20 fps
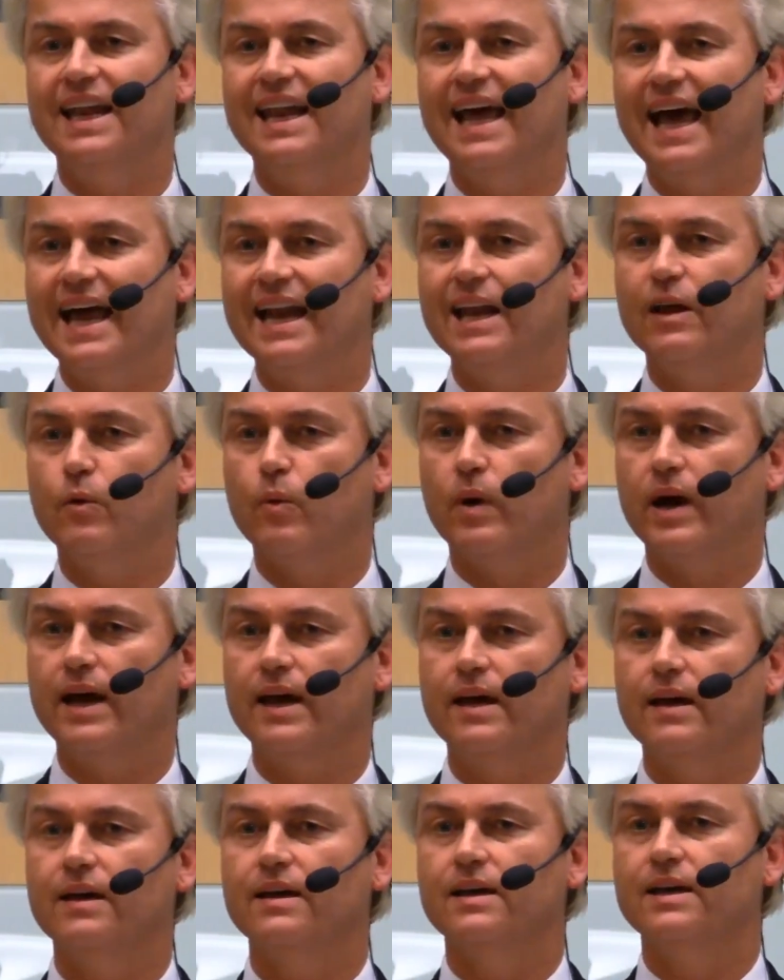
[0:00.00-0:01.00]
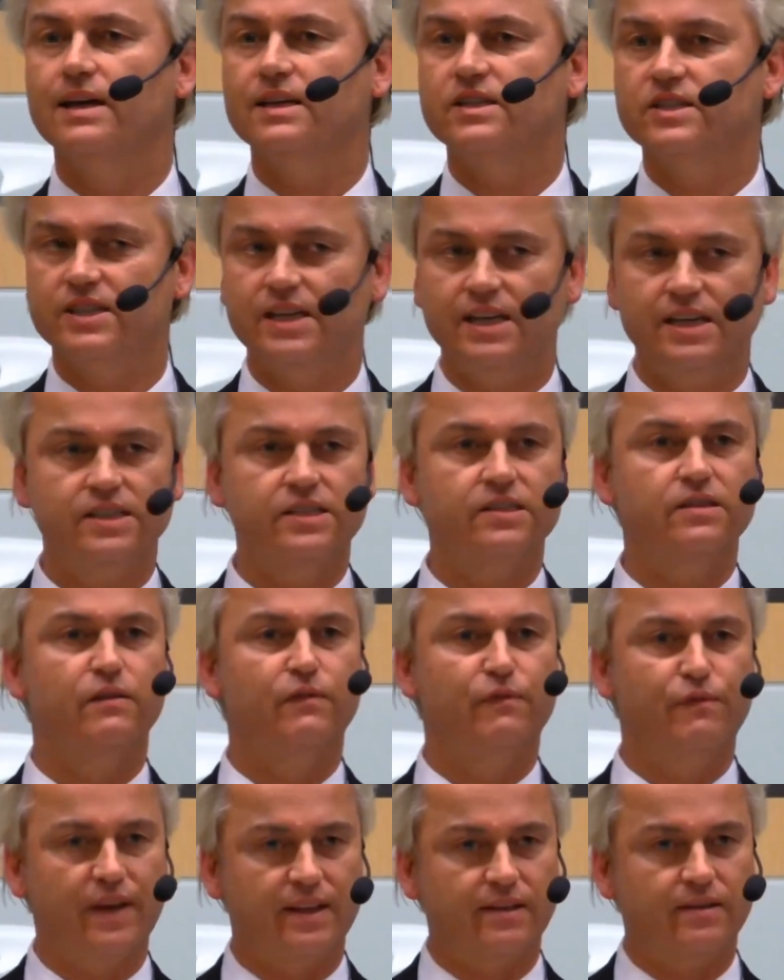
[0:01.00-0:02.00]
in any way he sees
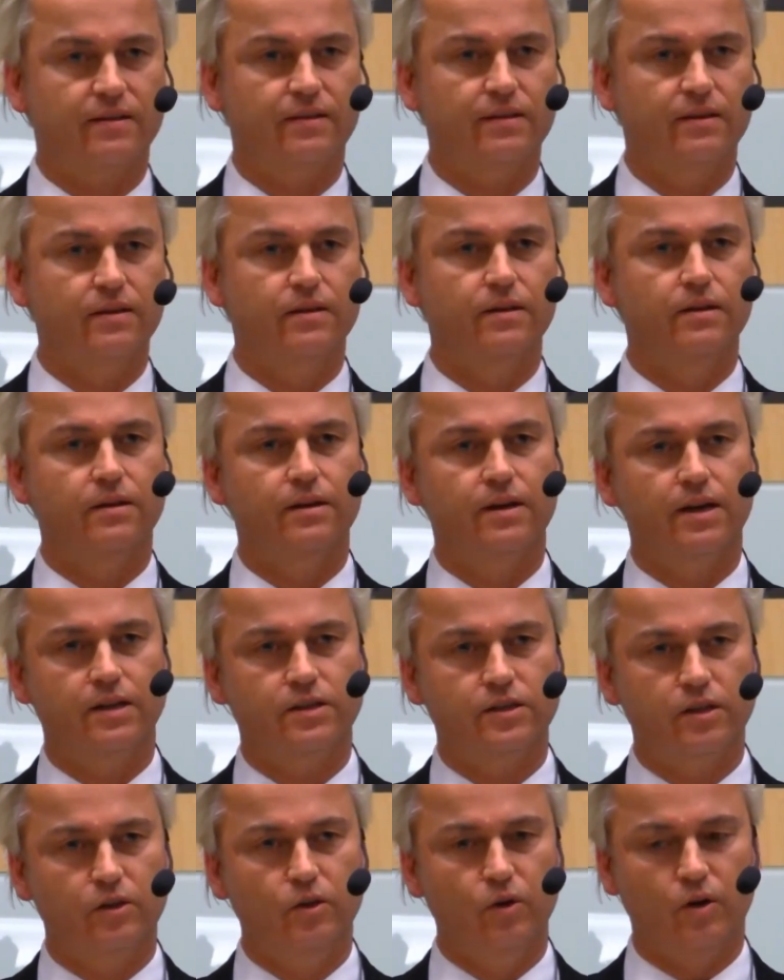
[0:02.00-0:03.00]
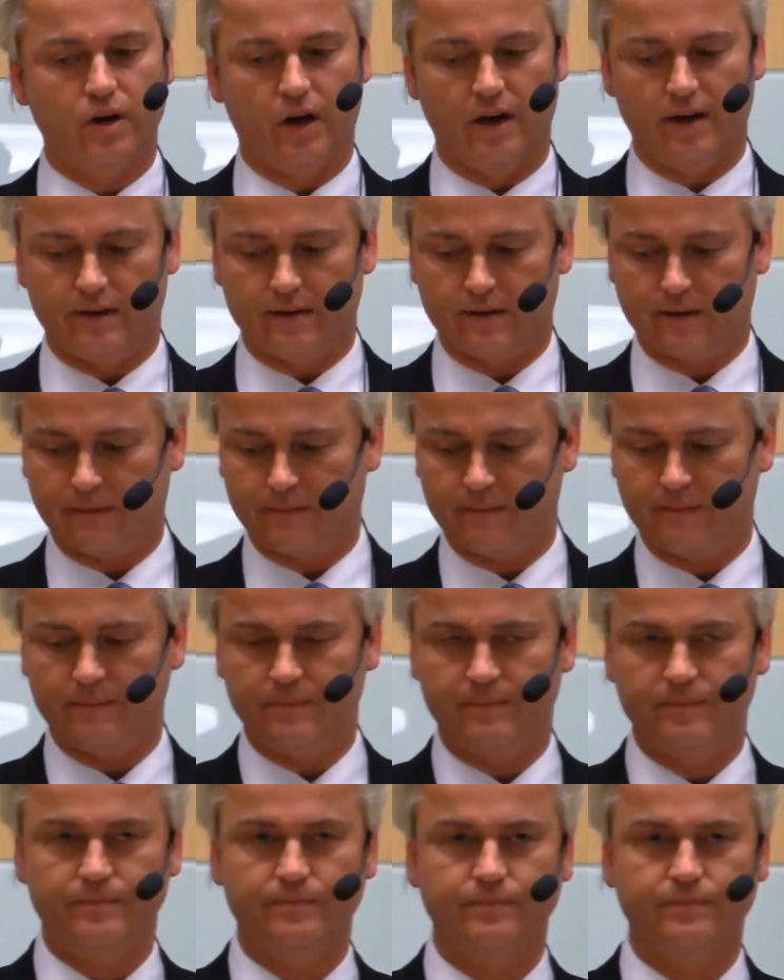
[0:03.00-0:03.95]
fit. It's a toekomst.